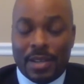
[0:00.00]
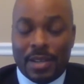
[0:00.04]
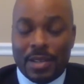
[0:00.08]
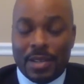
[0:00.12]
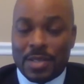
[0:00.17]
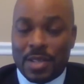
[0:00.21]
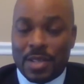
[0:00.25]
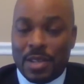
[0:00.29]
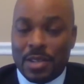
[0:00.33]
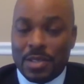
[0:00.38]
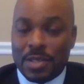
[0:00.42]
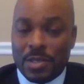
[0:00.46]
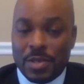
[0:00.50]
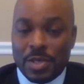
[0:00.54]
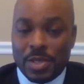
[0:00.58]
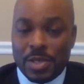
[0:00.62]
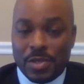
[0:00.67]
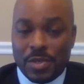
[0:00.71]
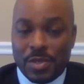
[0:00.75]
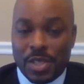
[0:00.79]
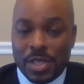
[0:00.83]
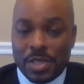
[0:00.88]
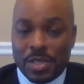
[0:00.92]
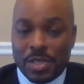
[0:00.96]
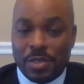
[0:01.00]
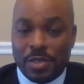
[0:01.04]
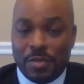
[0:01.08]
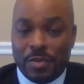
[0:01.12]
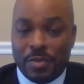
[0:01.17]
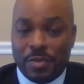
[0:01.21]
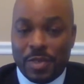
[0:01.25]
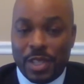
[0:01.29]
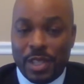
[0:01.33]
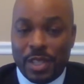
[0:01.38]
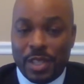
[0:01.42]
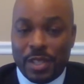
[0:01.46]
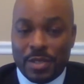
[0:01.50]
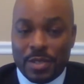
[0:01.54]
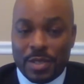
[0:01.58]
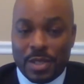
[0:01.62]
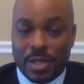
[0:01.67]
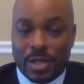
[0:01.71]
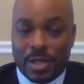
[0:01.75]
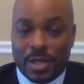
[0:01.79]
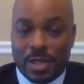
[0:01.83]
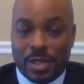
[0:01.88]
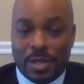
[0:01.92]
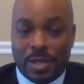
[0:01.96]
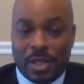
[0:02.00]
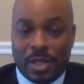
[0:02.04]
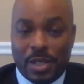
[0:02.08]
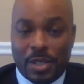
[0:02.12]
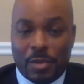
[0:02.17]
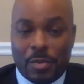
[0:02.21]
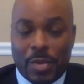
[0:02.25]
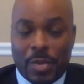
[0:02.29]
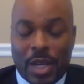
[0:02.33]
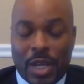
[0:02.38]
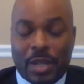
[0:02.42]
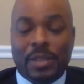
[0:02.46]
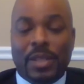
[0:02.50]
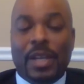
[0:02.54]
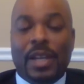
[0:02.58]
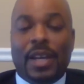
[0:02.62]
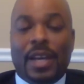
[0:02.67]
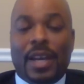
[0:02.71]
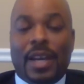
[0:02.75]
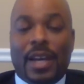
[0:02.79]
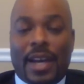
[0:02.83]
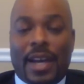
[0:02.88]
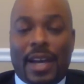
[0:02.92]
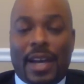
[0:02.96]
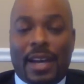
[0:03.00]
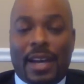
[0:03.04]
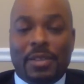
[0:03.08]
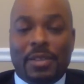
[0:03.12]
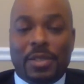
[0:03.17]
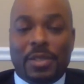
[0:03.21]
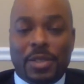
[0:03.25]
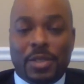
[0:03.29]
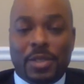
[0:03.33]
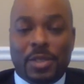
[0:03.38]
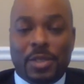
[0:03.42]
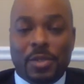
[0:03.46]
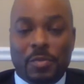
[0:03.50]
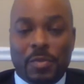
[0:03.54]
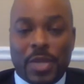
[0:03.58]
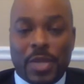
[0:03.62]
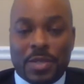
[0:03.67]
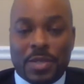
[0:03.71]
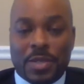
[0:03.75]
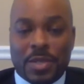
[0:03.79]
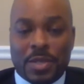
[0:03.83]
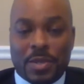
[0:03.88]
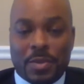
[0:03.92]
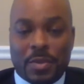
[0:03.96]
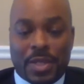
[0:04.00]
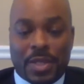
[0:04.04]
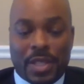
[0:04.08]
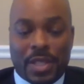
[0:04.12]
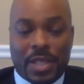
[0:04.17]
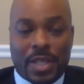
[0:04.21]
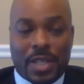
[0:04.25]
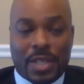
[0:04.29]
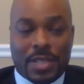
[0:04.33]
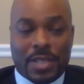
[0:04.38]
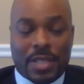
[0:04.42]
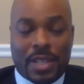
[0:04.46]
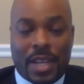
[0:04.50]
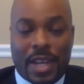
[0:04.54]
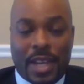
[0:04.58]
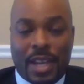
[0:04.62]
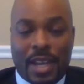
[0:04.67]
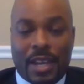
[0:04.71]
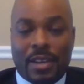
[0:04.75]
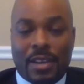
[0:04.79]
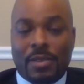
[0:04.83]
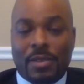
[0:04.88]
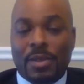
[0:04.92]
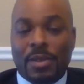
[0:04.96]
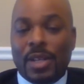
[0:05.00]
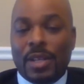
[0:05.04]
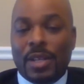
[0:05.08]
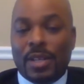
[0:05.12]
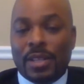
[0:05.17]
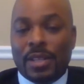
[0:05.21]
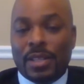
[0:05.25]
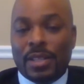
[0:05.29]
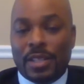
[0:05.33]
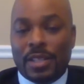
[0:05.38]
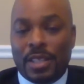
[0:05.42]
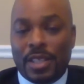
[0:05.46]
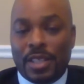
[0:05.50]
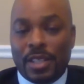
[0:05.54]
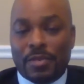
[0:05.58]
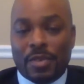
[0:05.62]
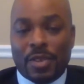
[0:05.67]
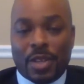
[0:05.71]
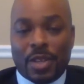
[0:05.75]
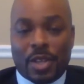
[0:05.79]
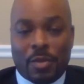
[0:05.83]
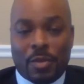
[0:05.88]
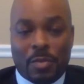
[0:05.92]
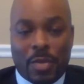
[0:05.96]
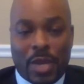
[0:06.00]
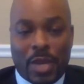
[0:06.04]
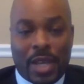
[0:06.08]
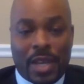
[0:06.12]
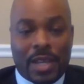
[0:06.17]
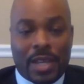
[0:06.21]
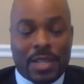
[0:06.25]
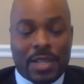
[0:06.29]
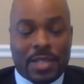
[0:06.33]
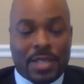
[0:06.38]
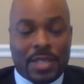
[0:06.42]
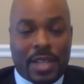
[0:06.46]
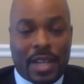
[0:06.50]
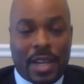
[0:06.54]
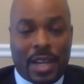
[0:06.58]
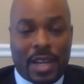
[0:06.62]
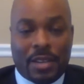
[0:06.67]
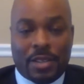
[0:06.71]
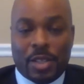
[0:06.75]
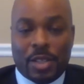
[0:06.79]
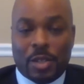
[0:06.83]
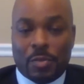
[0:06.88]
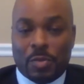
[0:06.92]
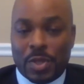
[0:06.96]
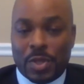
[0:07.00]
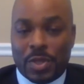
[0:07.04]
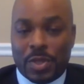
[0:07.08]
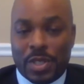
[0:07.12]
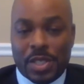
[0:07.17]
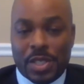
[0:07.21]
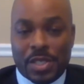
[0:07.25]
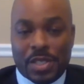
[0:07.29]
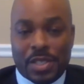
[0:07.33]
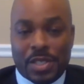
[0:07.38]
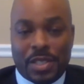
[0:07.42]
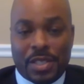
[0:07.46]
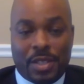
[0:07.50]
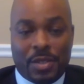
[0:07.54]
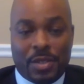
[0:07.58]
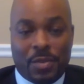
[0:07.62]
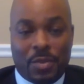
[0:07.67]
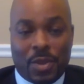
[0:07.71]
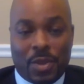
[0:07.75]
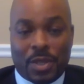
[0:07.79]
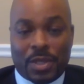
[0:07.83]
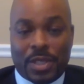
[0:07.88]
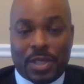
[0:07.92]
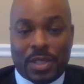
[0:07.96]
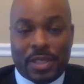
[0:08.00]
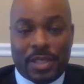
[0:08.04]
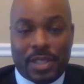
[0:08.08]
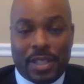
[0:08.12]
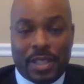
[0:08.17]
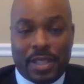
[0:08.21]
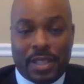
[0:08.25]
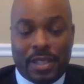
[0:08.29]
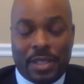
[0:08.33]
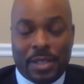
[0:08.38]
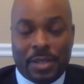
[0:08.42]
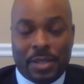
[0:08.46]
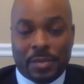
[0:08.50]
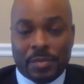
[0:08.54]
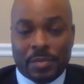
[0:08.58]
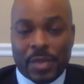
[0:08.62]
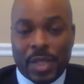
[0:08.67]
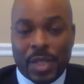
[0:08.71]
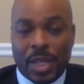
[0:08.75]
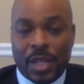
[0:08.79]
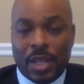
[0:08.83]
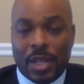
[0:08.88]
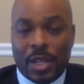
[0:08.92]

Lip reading: And there's also instructional videos on there about how to do business with us and how the different commands and how they're petitioning the work that they do.